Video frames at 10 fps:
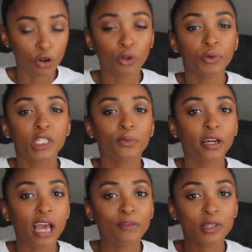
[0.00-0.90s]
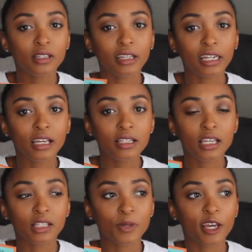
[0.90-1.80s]
The only reason why I have miscellaneous
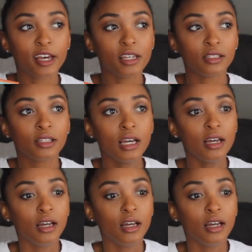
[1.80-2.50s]
is because